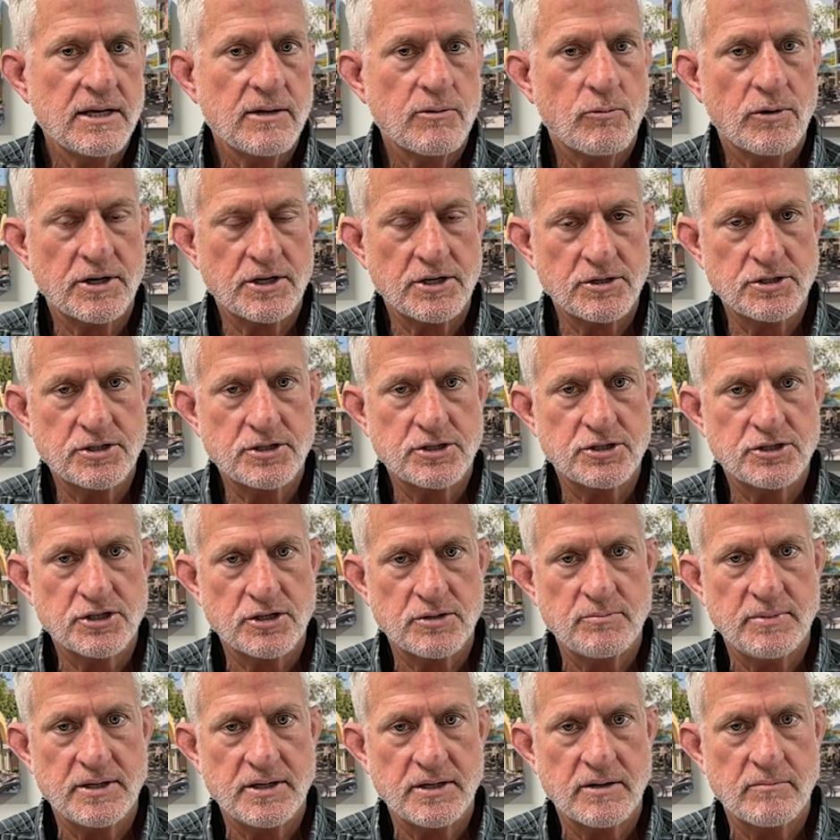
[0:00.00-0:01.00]
when you
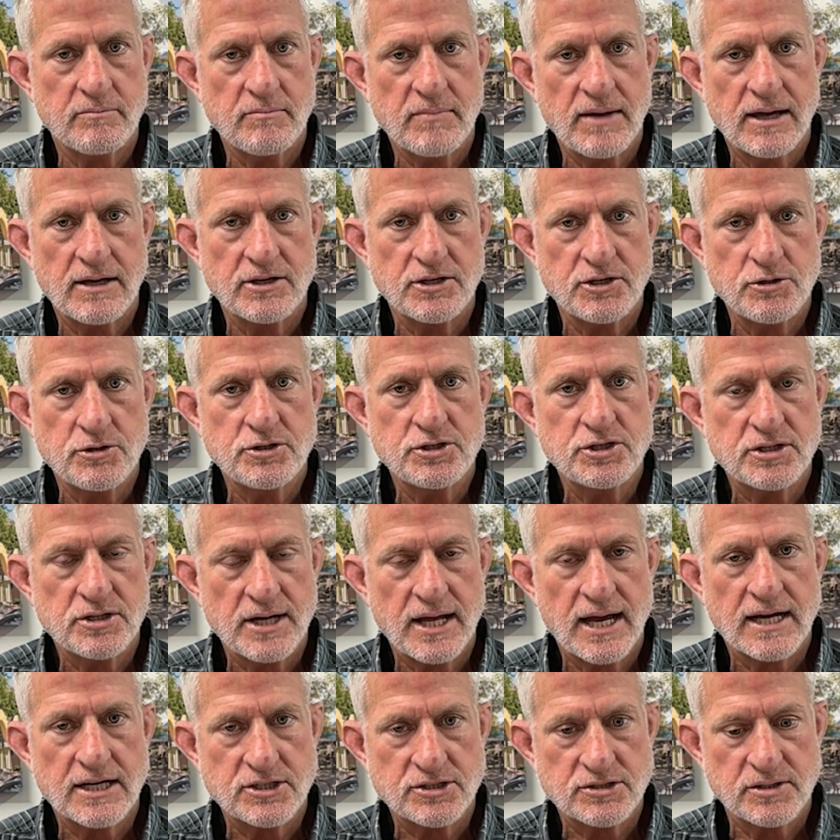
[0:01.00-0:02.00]
should
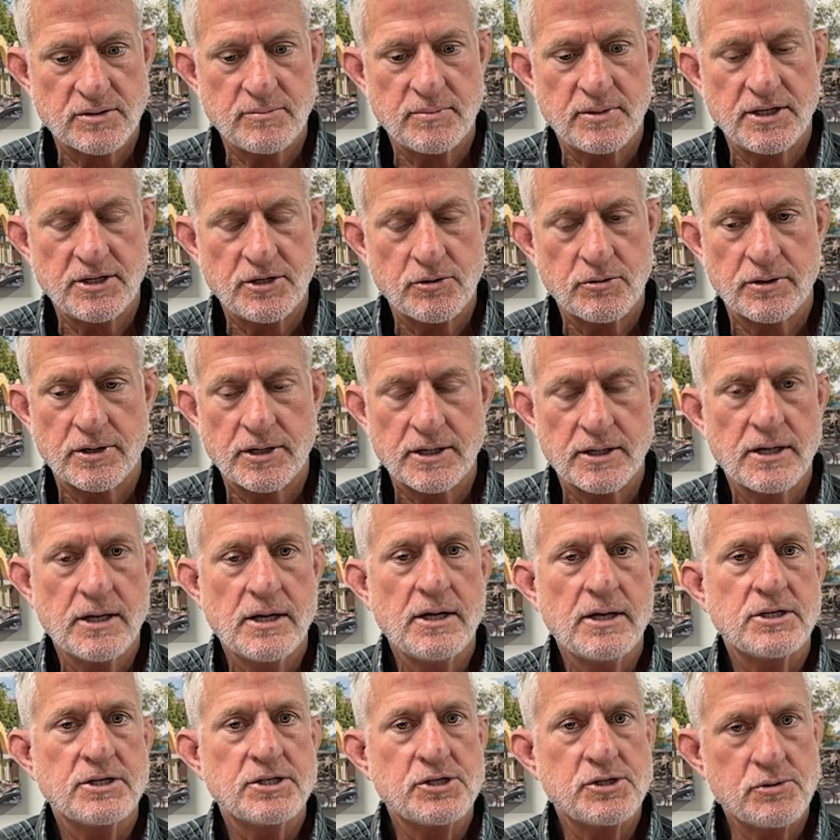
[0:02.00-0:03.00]
actually be doing
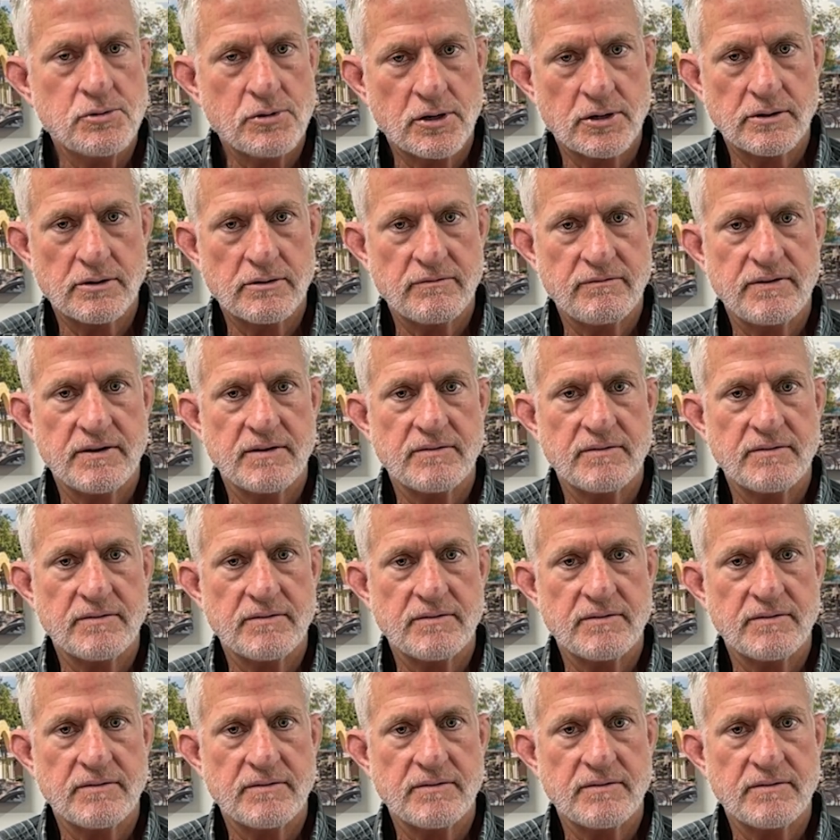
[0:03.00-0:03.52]
$250,